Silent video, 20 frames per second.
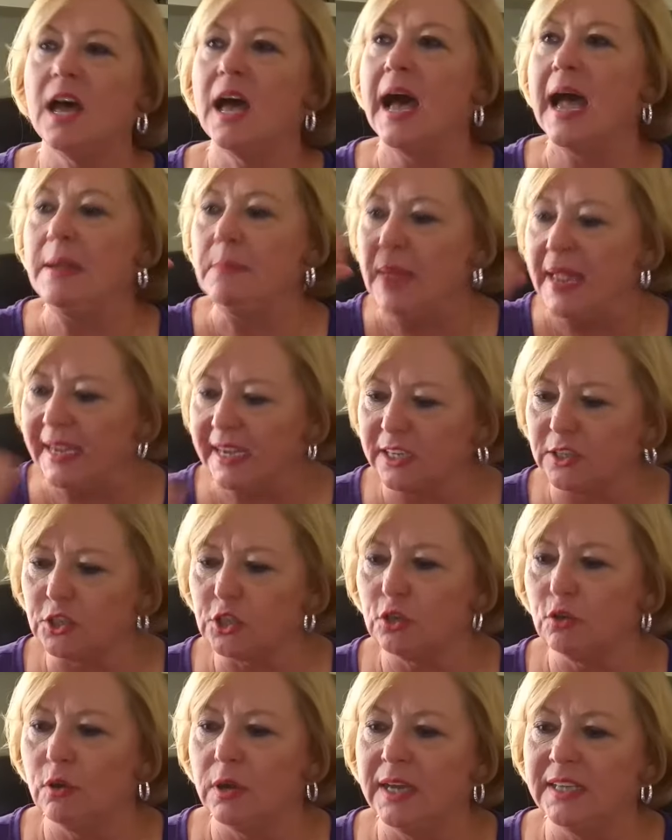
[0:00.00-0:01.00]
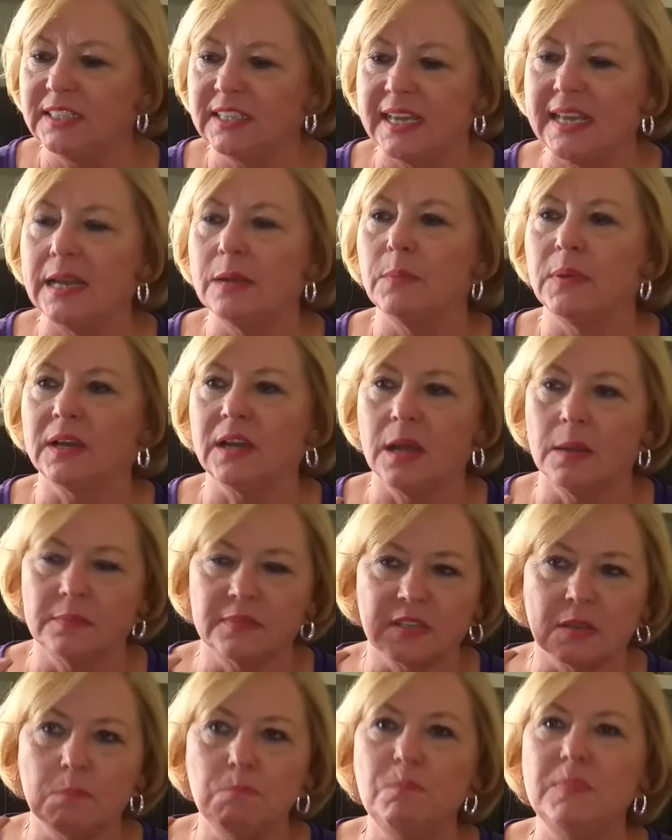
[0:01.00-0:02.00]
I make a choice, and it
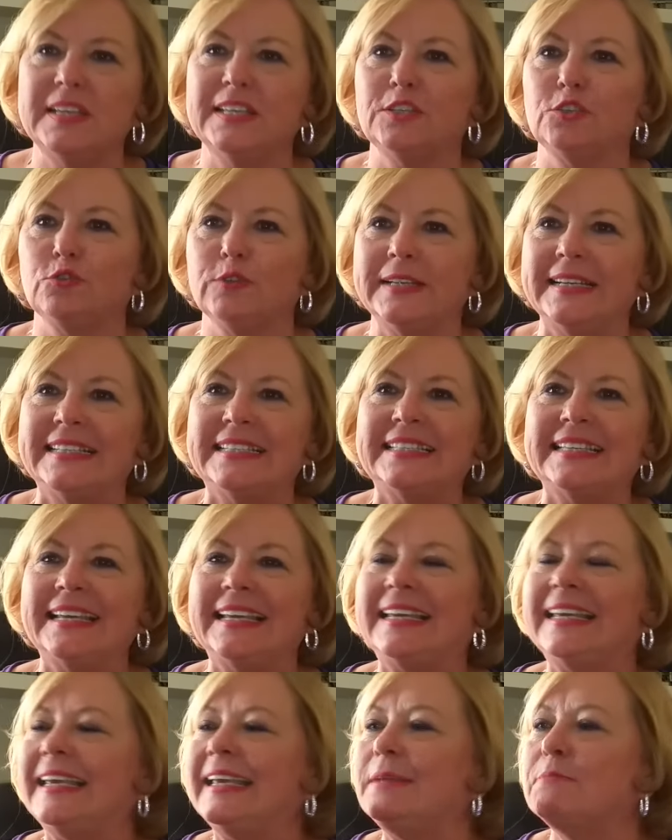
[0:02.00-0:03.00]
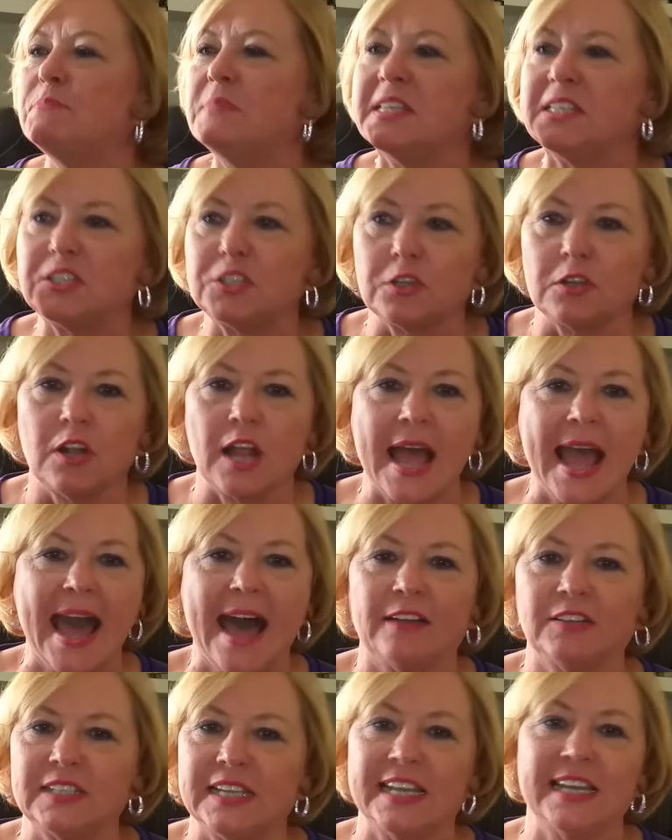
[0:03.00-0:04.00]
becomes a misery-seeking missile
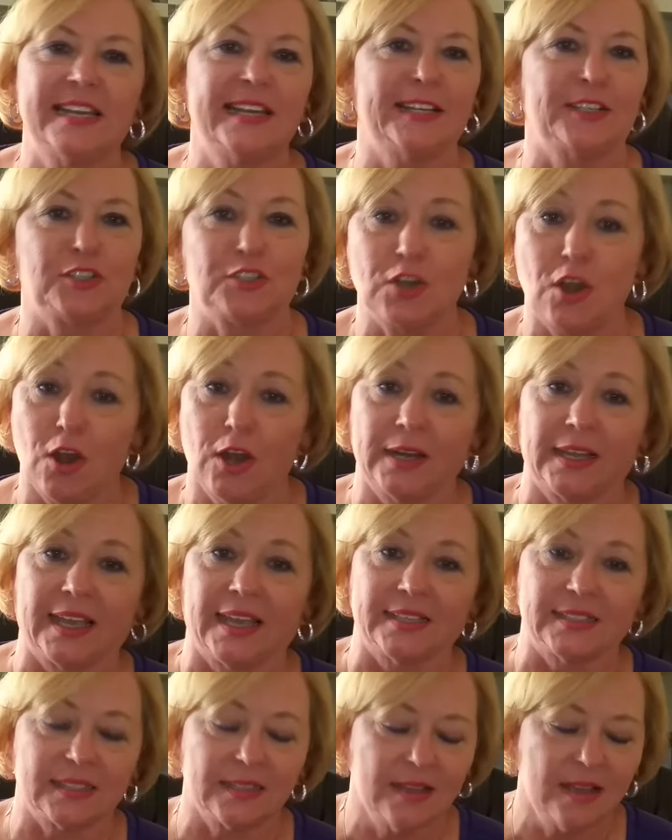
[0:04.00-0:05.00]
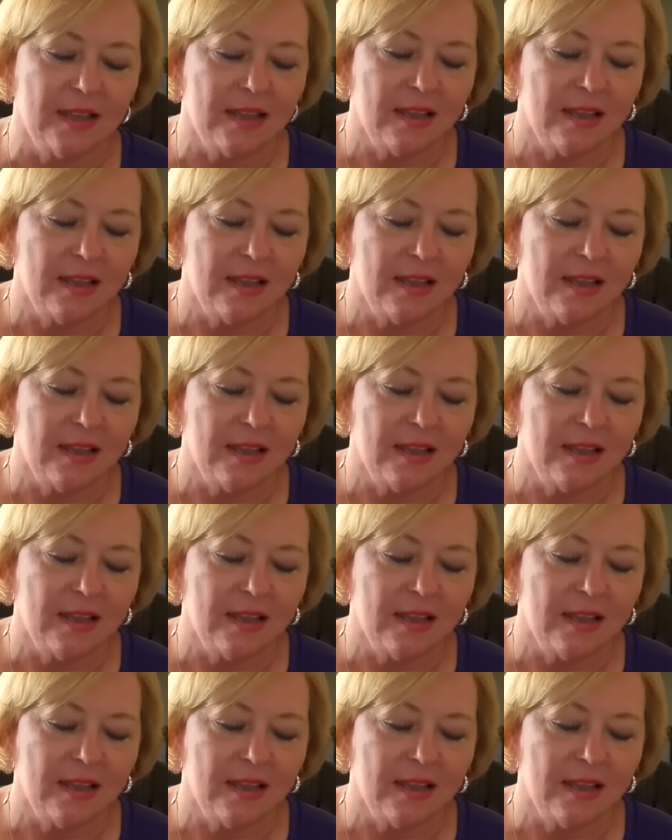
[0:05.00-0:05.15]
out to hit its target.